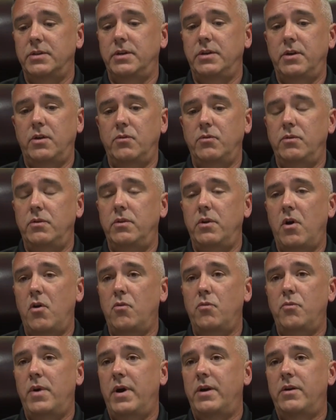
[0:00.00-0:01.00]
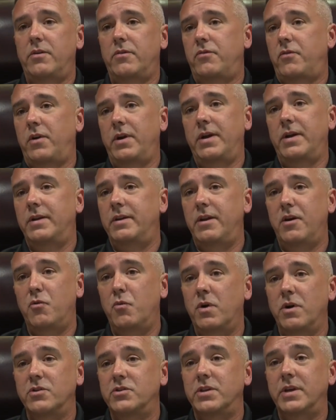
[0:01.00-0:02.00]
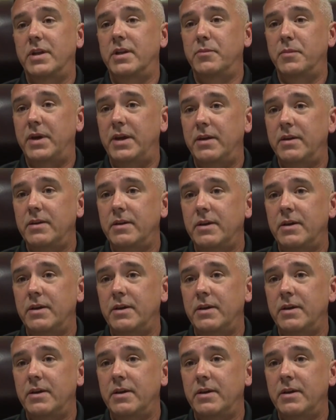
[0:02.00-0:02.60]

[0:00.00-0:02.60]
you know, no better friend, no worse enemy.